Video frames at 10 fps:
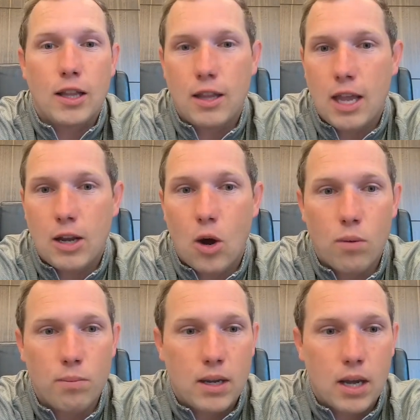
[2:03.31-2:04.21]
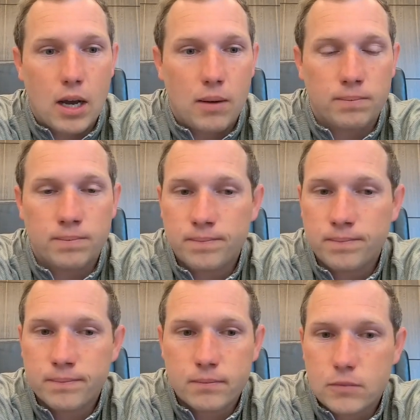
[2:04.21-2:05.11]
And then they go and become
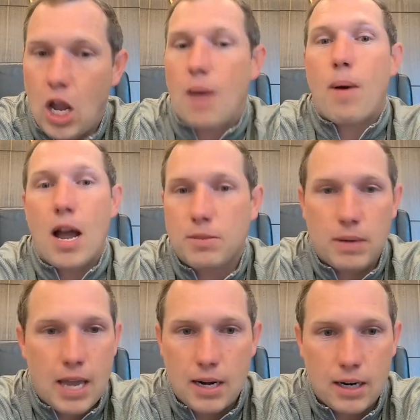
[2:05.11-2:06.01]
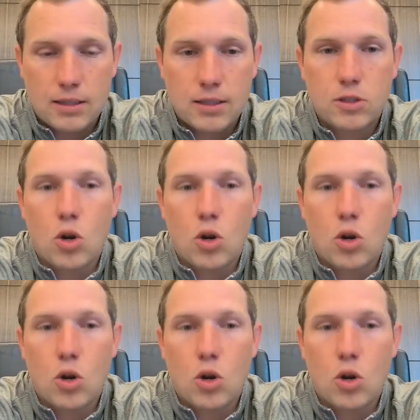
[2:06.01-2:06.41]
top Heisman candidates.